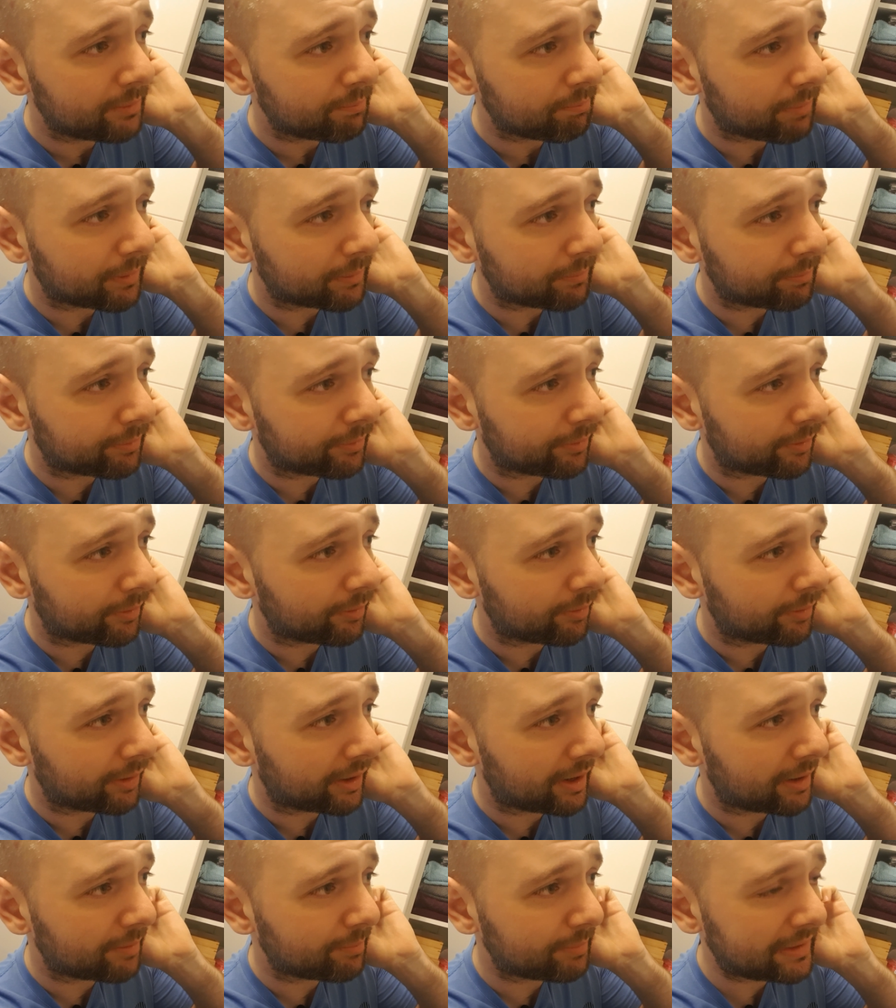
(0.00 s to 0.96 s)
But
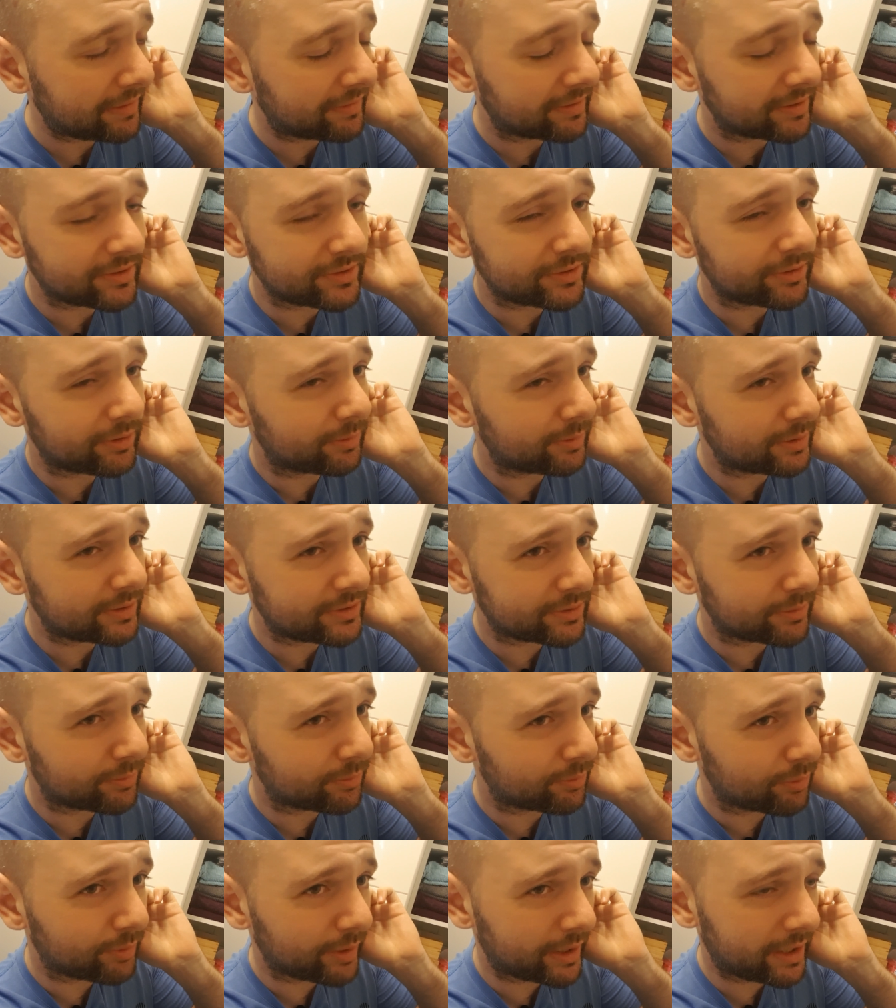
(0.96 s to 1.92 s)
there's always
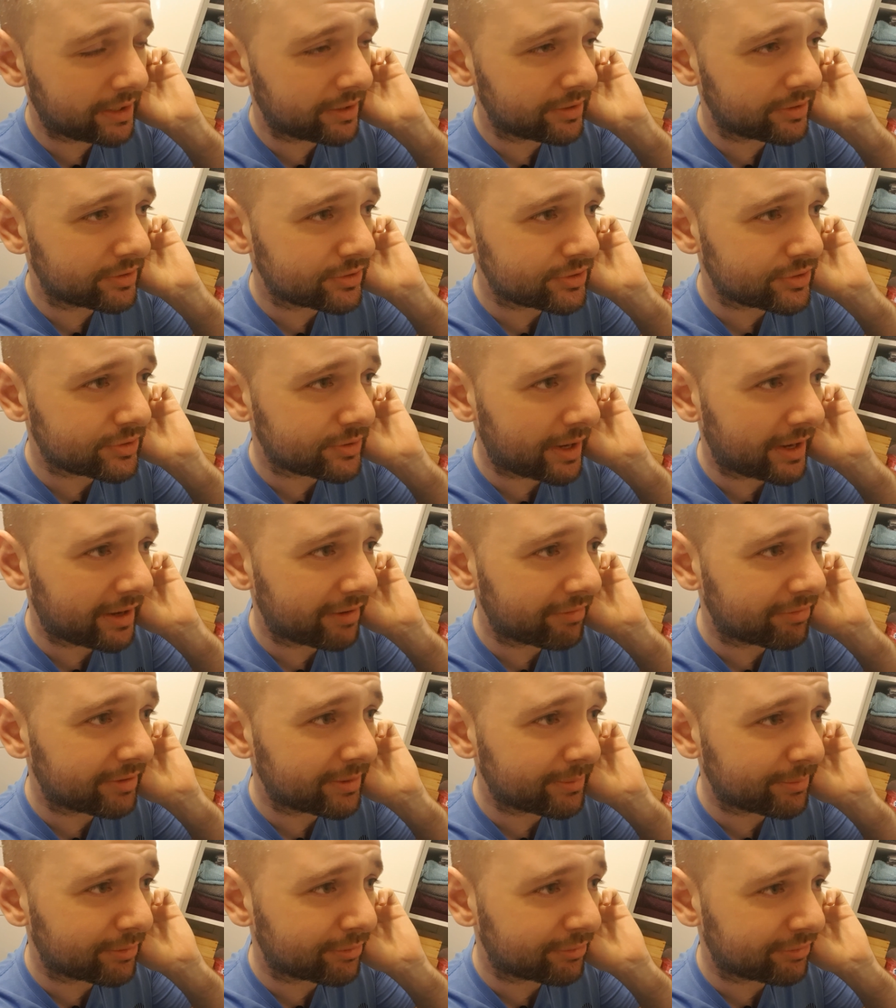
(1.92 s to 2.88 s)
a range to
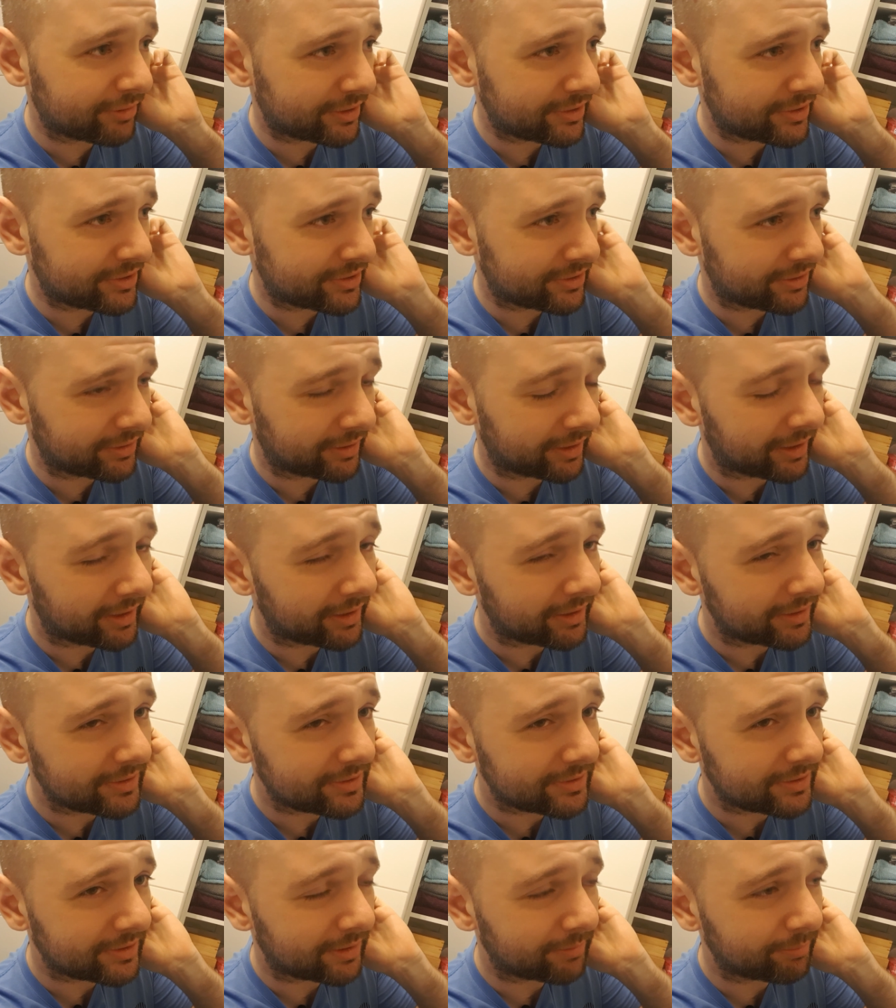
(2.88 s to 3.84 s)
every profession, guys.